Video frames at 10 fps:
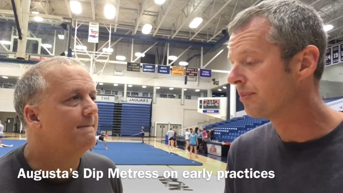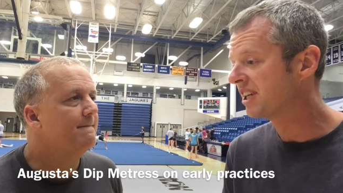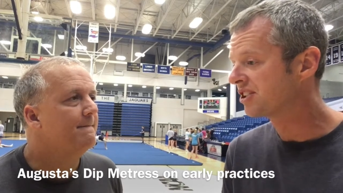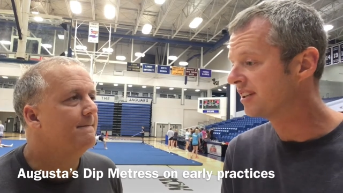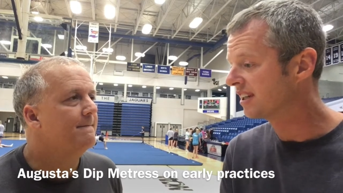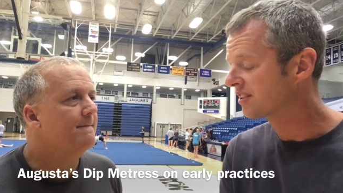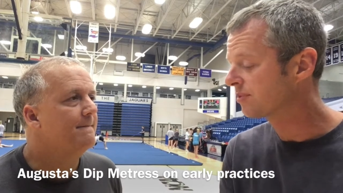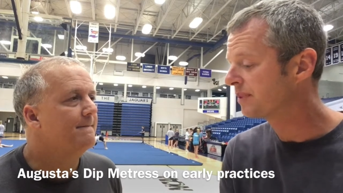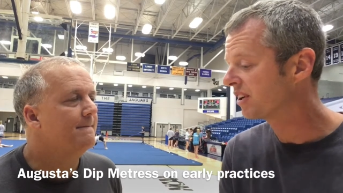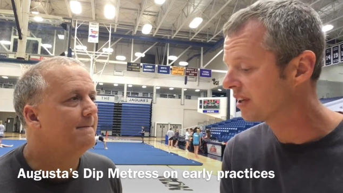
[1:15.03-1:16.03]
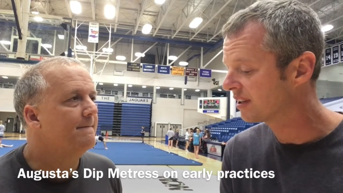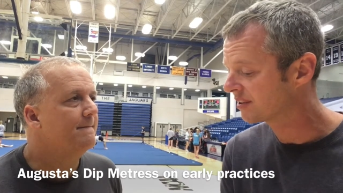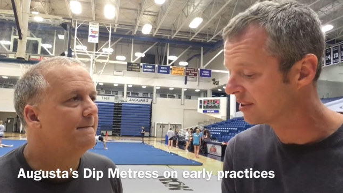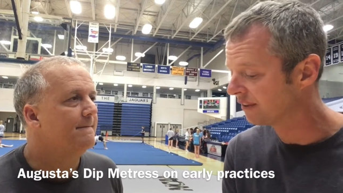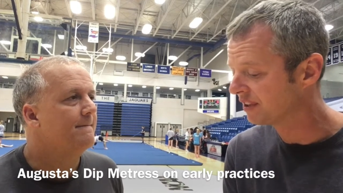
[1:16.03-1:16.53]
Speaker 1: mentioned the
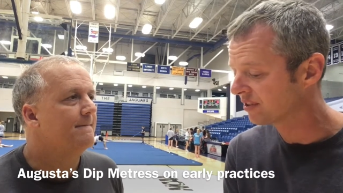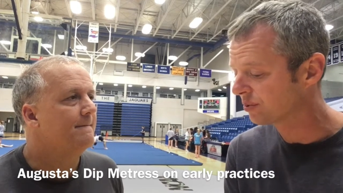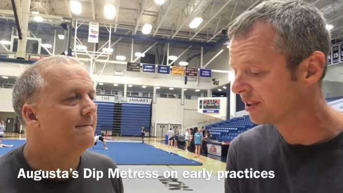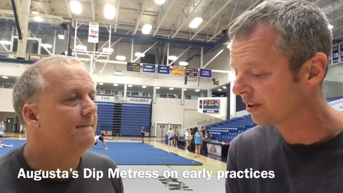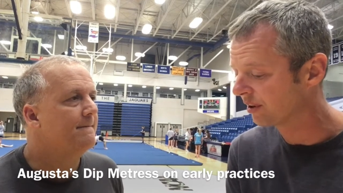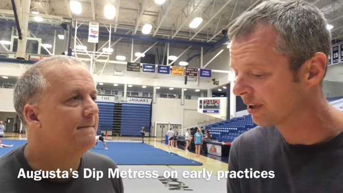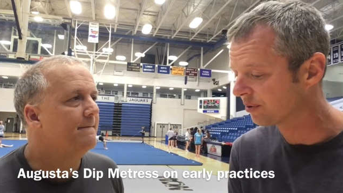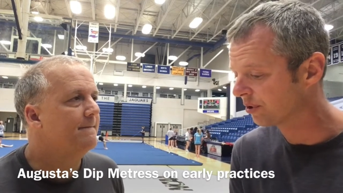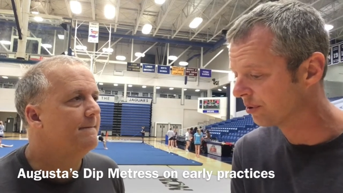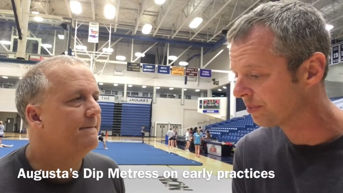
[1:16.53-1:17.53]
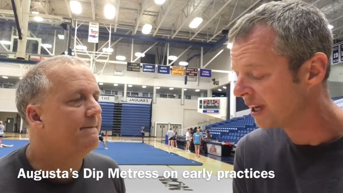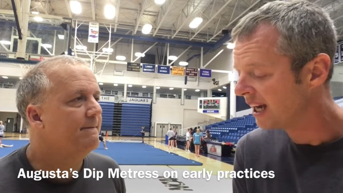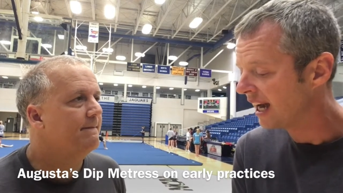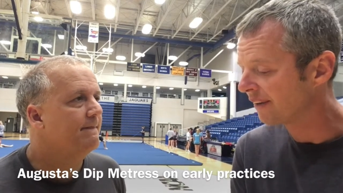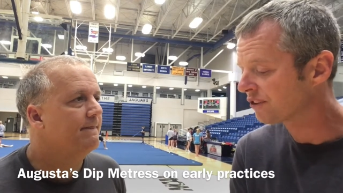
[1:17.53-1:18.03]
experience of this returning group.
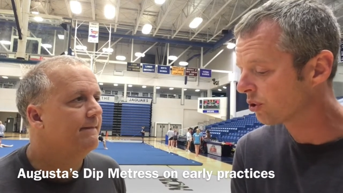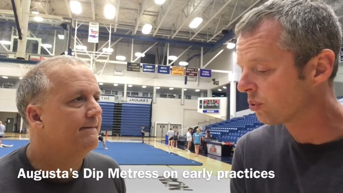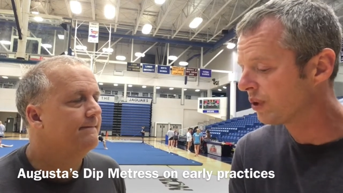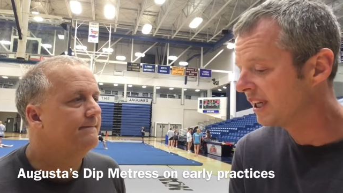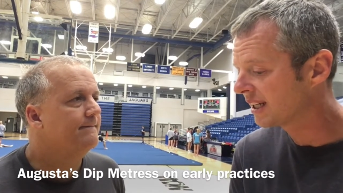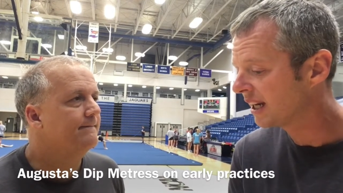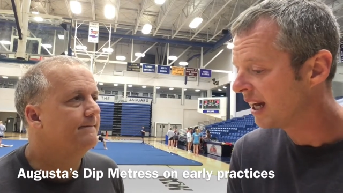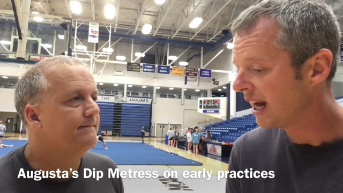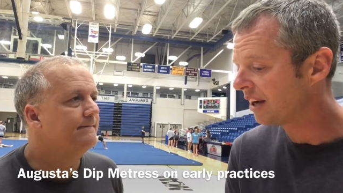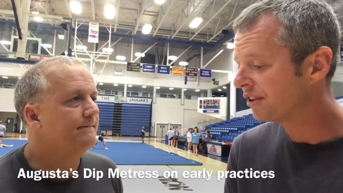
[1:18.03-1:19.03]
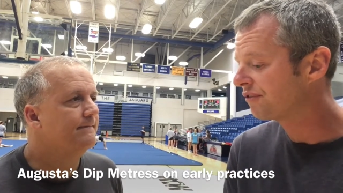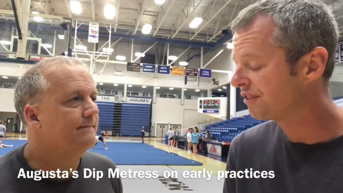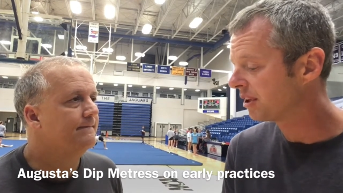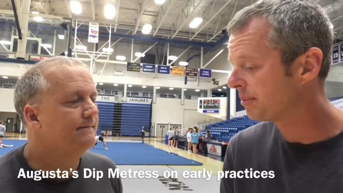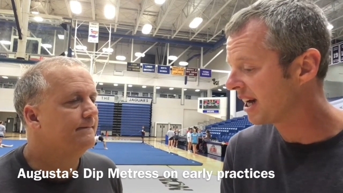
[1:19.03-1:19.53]
After a week, how do you
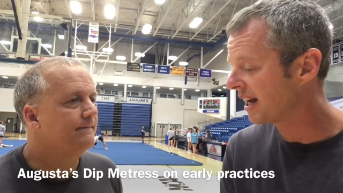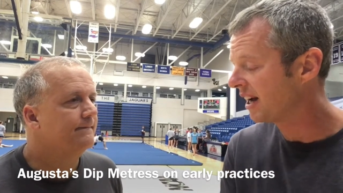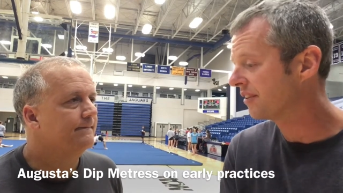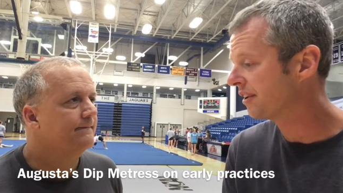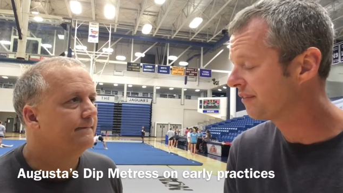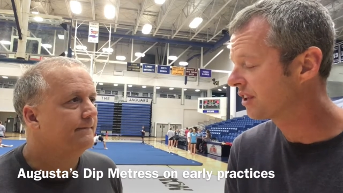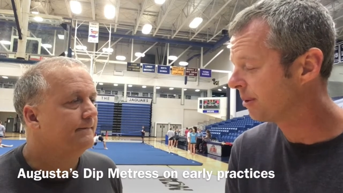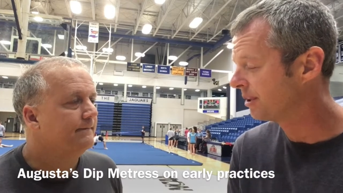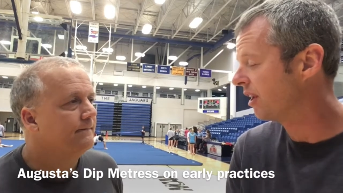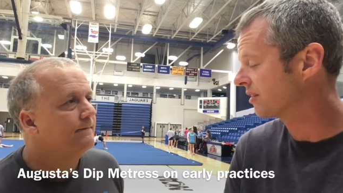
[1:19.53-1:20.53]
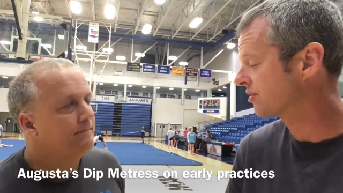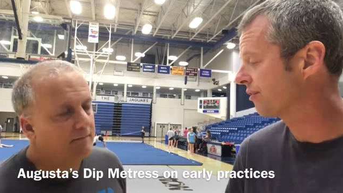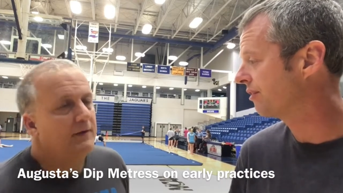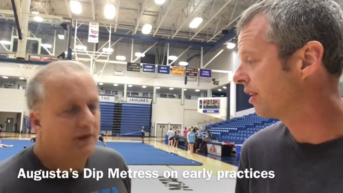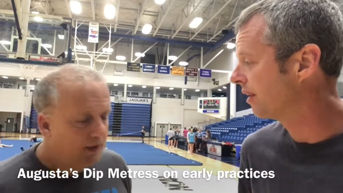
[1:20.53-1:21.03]
feel about how they've come along so
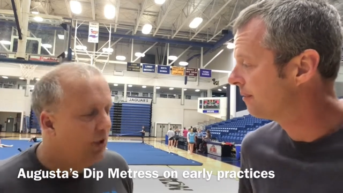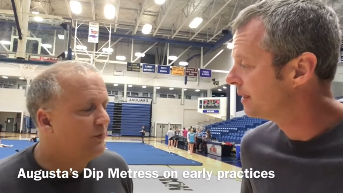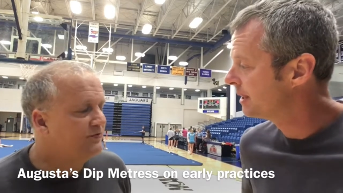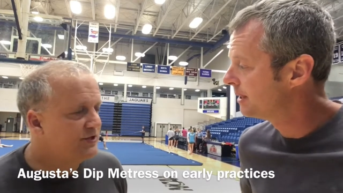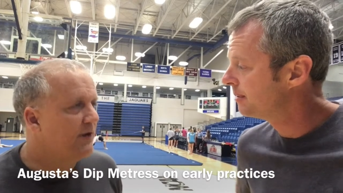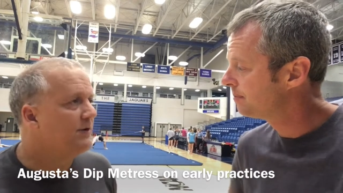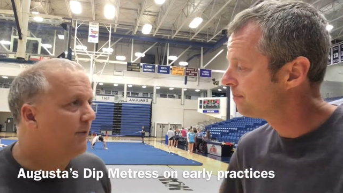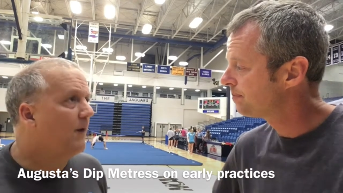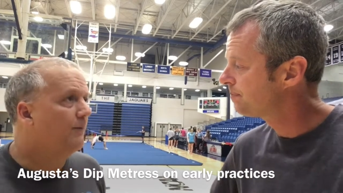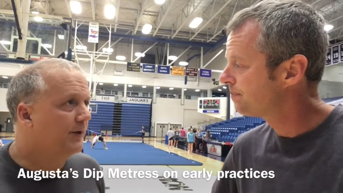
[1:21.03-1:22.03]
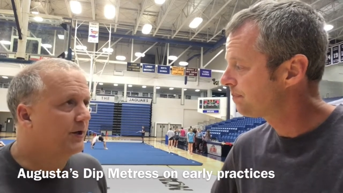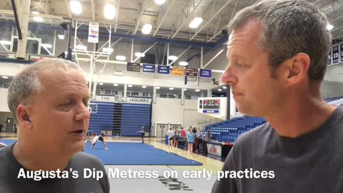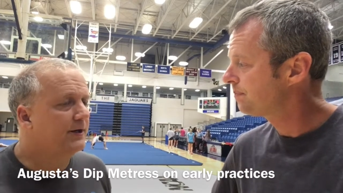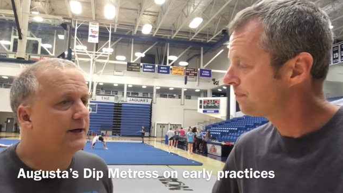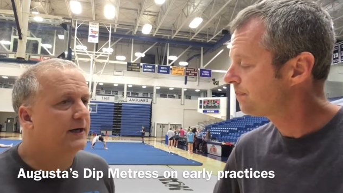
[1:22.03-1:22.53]
far?
Speaker 2: You know, we've shared the ball pretty
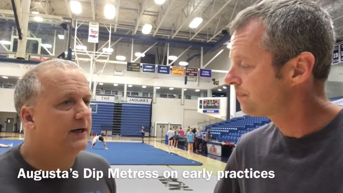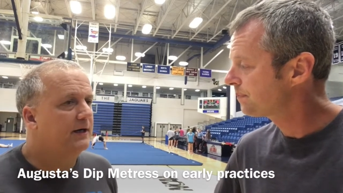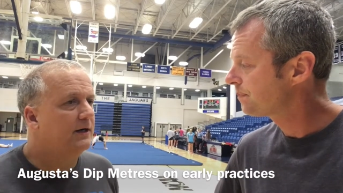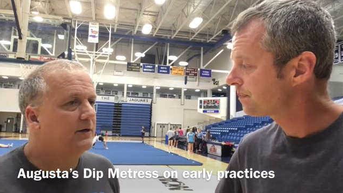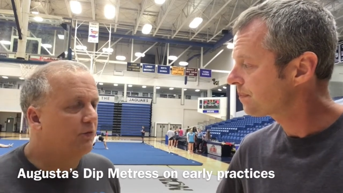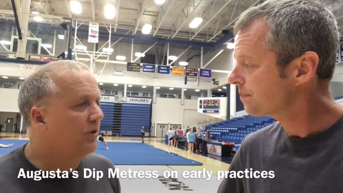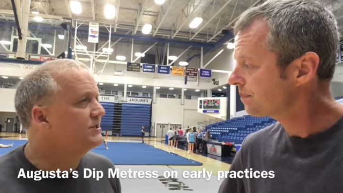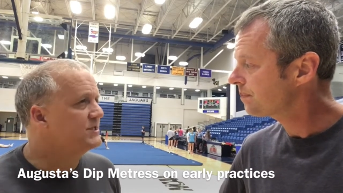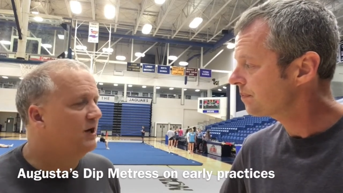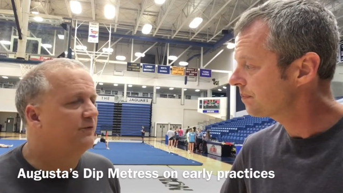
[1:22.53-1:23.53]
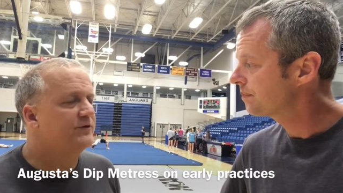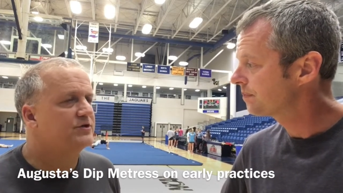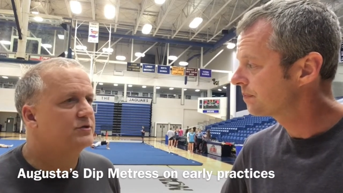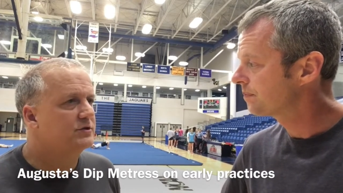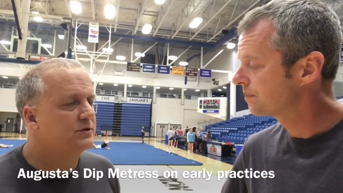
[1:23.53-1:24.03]
good. Uh, we're
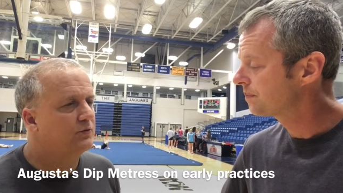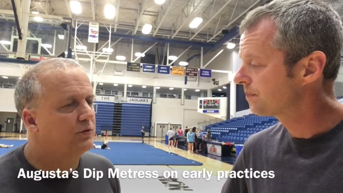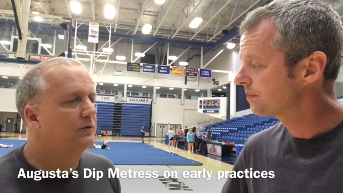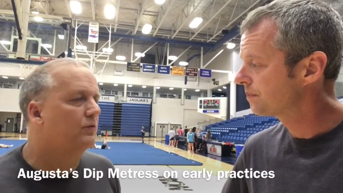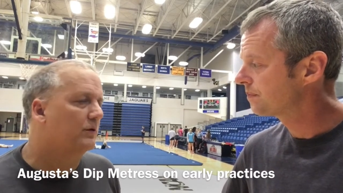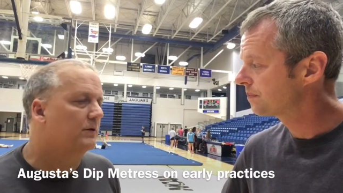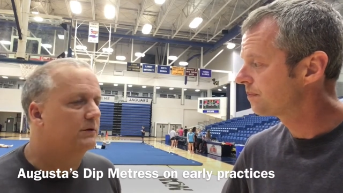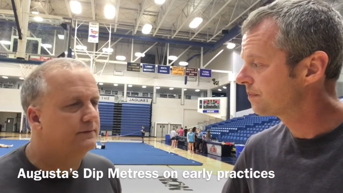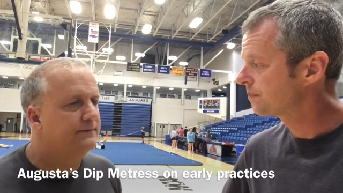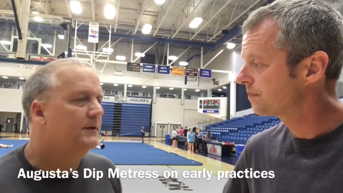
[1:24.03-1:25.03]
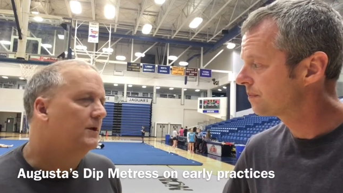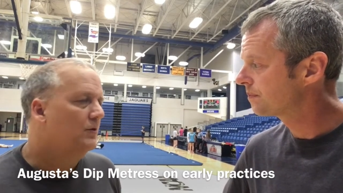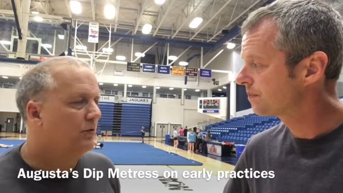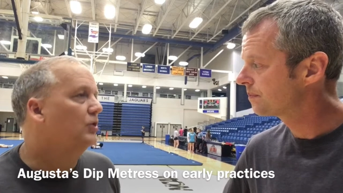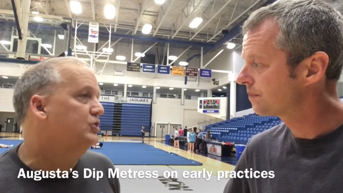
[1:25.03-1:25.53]
unselfish. We're, we're
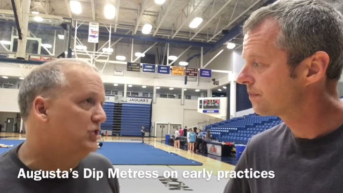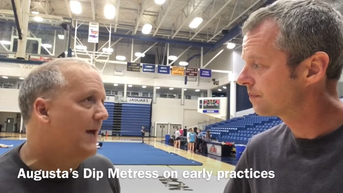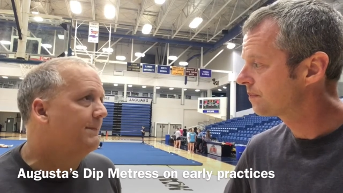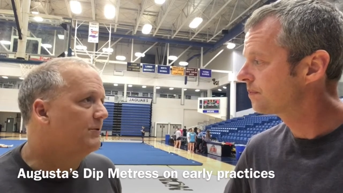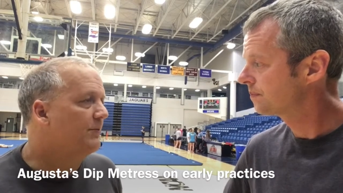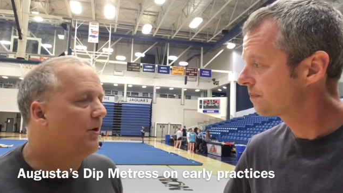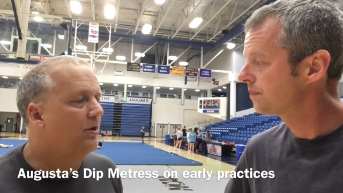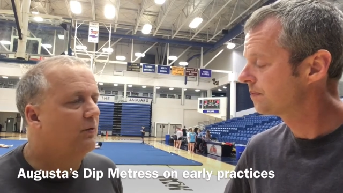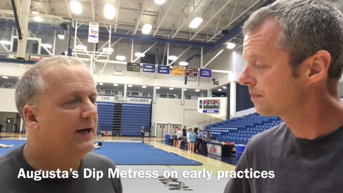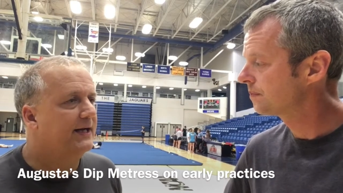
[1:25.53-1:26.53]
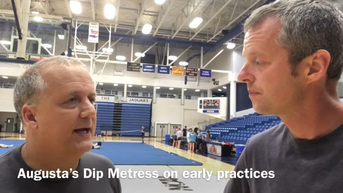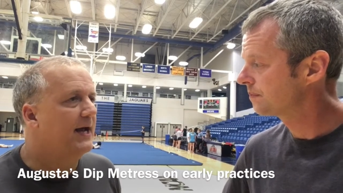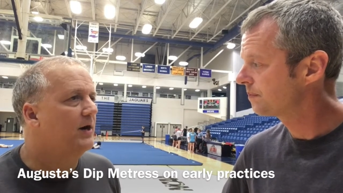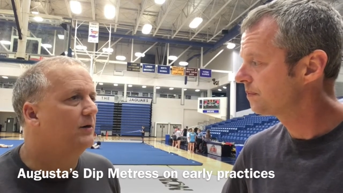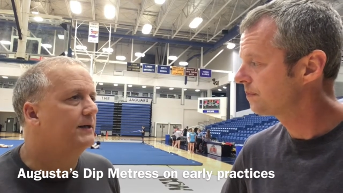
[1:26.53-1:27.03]
we're a little sloppy with the ball right now.